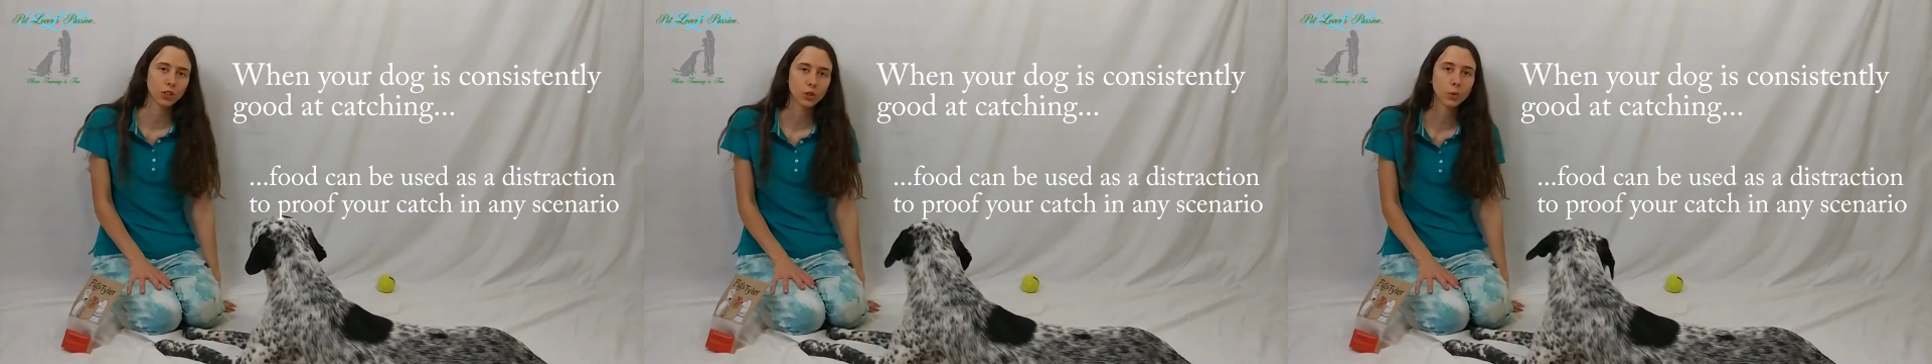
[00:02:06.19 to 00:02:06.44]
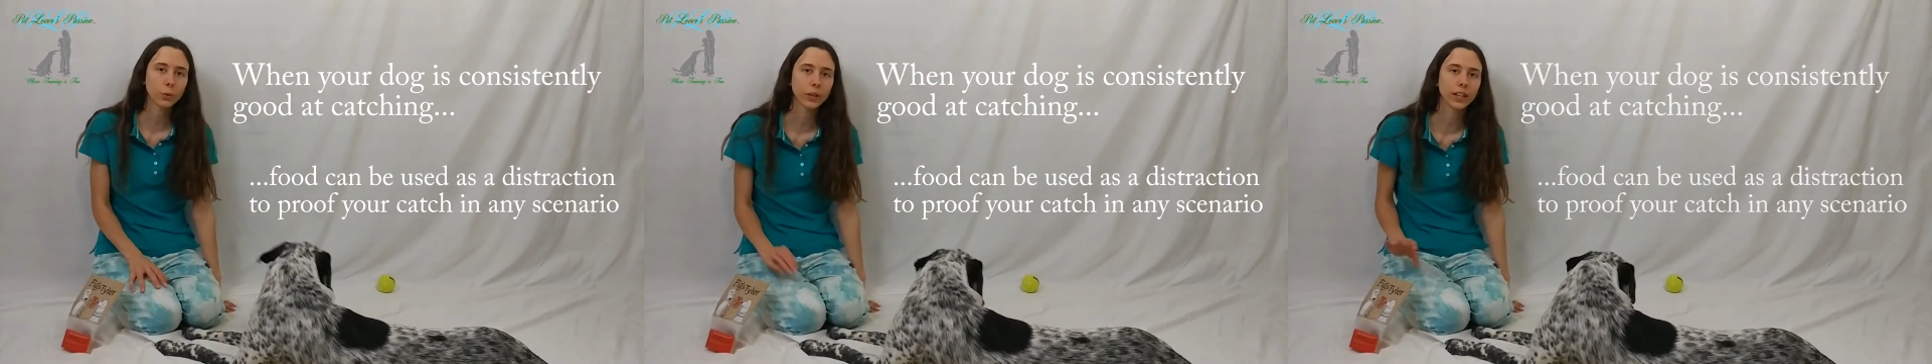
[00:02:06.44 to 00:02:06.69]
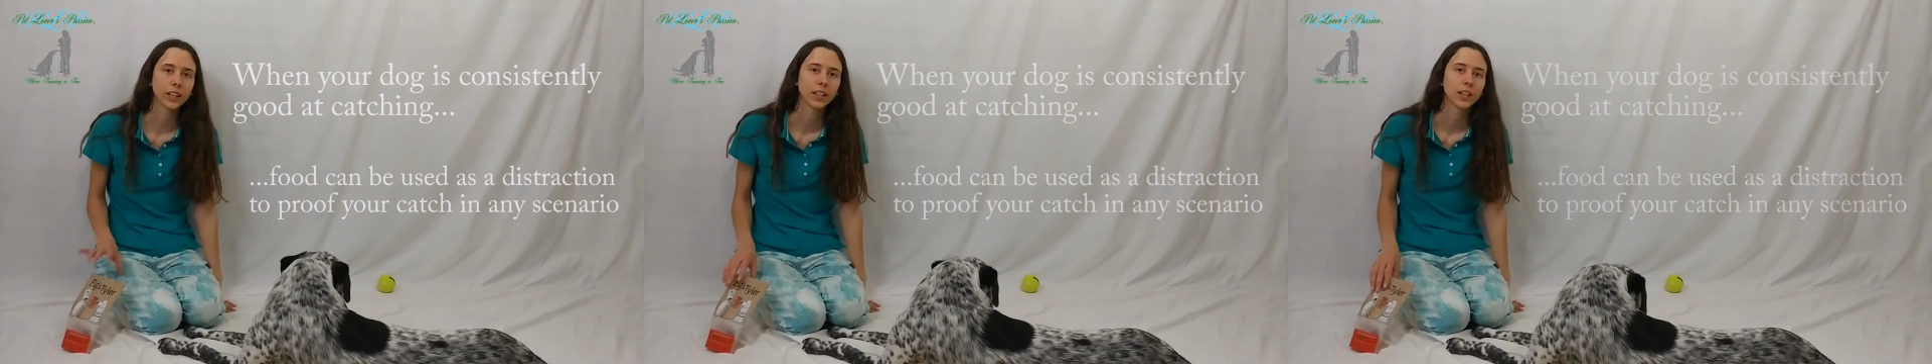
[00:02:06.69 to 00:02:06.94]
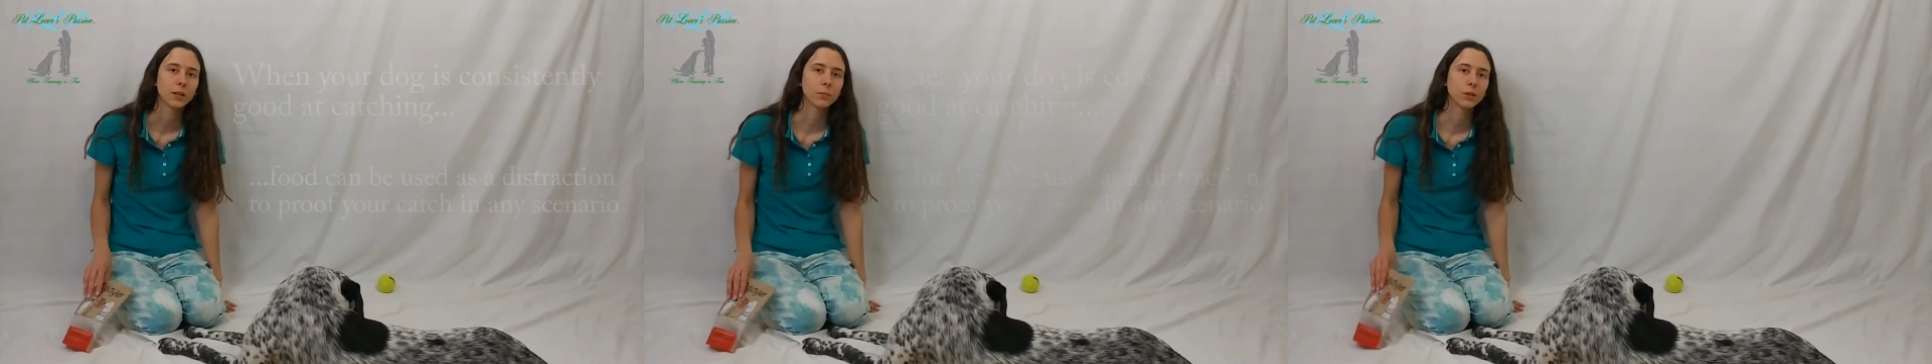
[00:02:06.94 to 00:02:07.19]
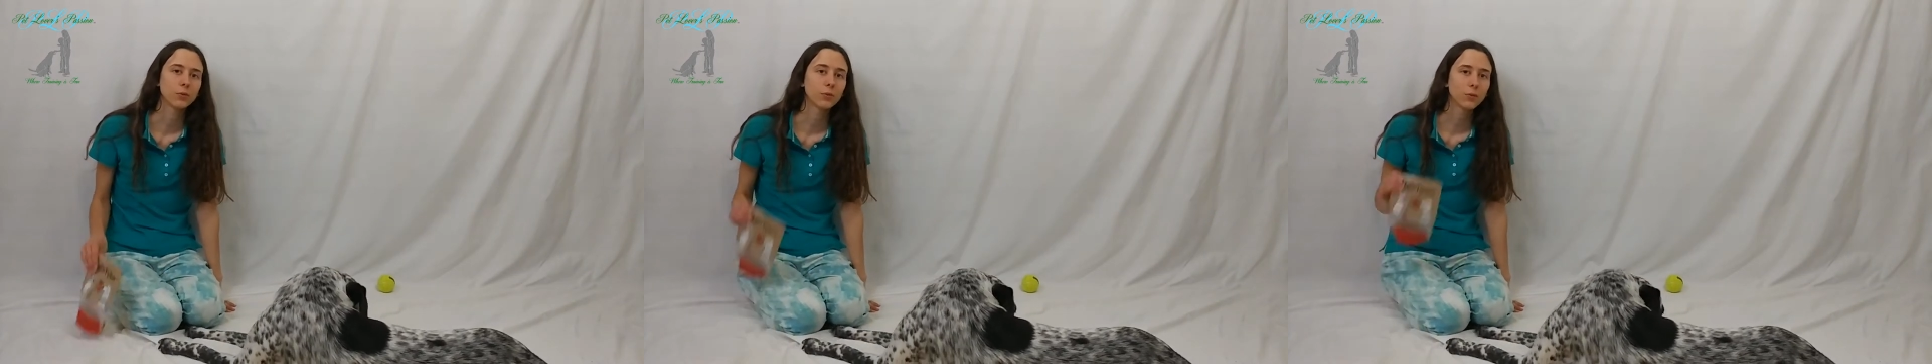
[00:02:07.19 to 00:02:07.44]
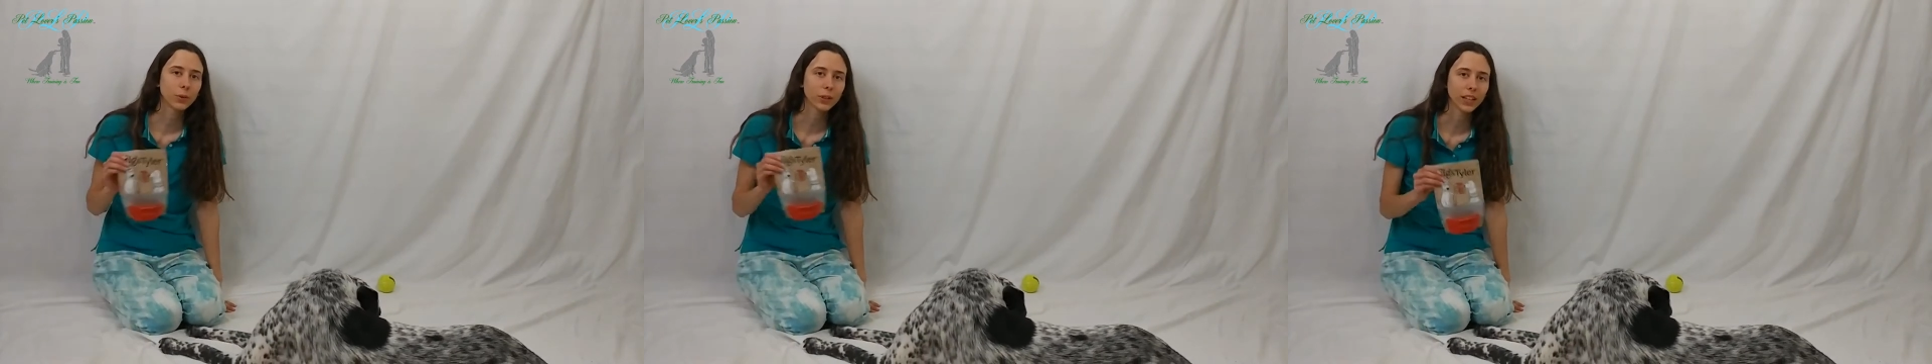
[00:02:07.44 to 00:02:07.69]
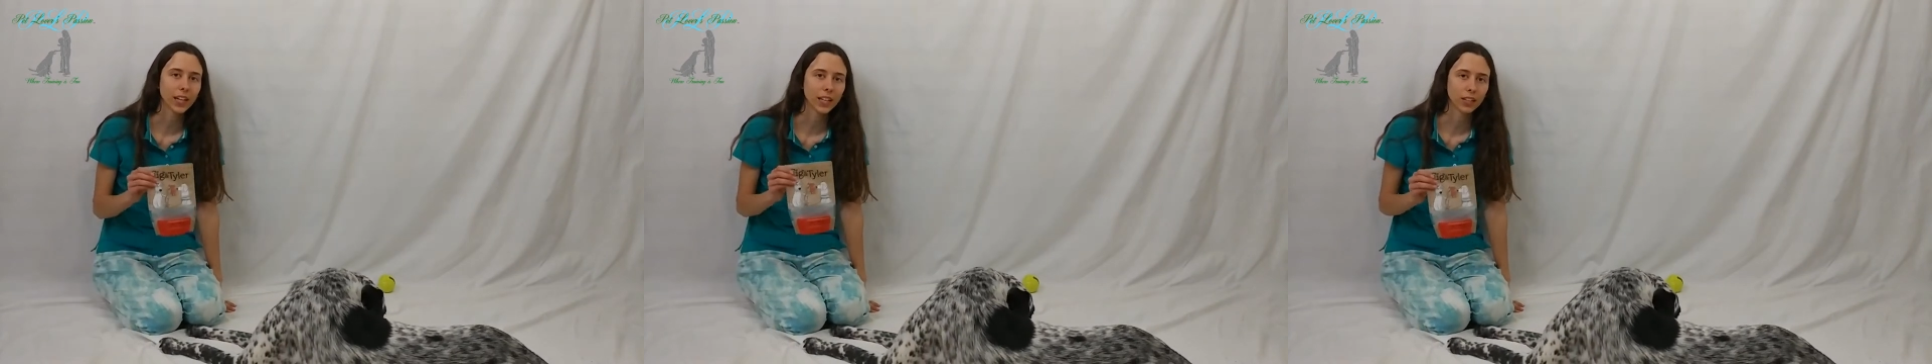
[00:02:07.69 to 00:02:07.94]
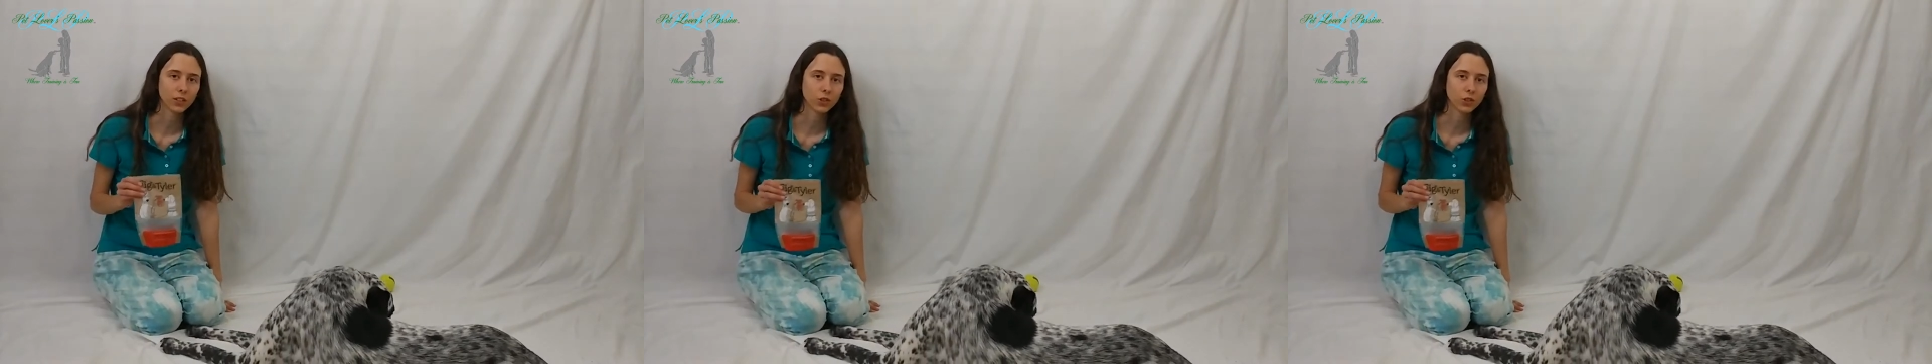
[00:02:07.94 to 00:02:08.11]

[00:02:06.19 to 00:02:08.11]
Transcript: toy before they get